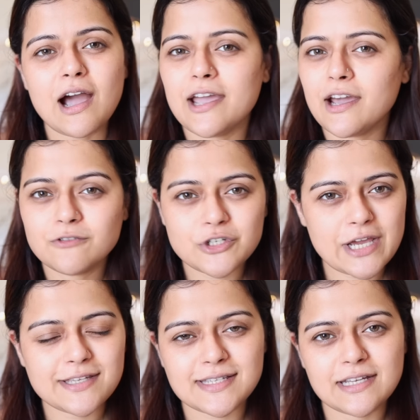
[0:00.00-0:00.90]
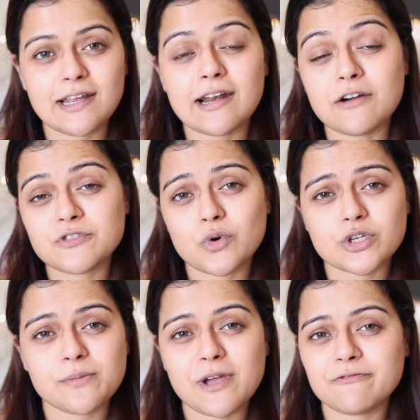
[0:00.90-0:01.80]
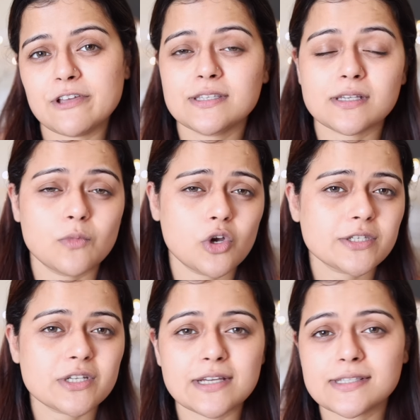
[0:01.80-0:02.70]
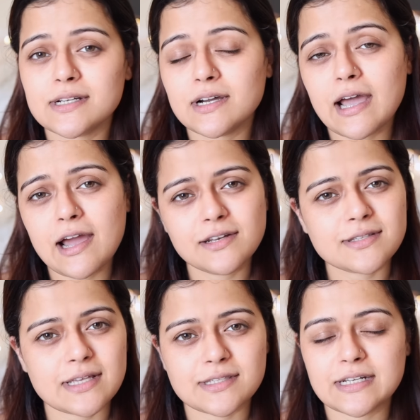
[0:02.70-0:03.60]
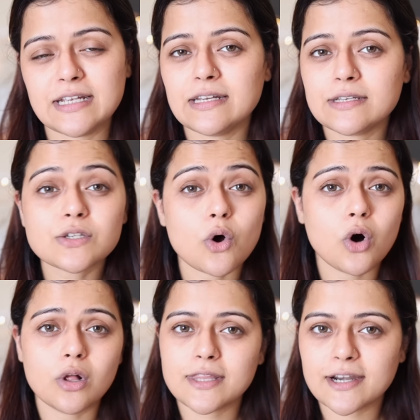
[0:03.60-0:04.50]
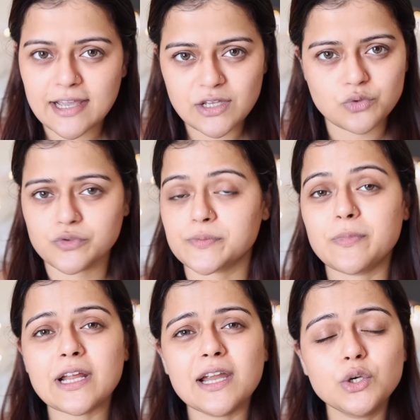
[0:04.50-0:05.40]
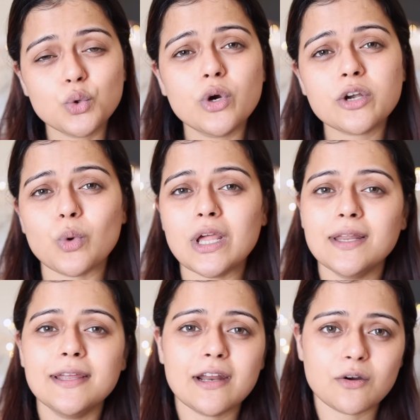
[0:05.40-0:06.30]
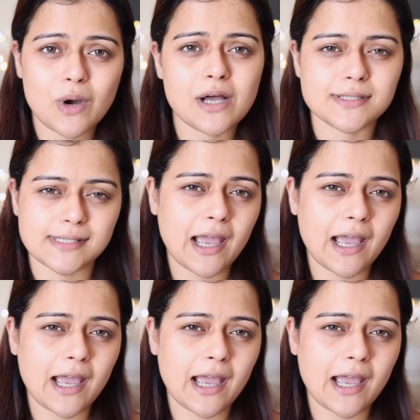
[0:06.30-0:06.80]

I have a dry skin, and after washing my face, a moisturizer and a sunscreen is all that I use. But I do it well in advance.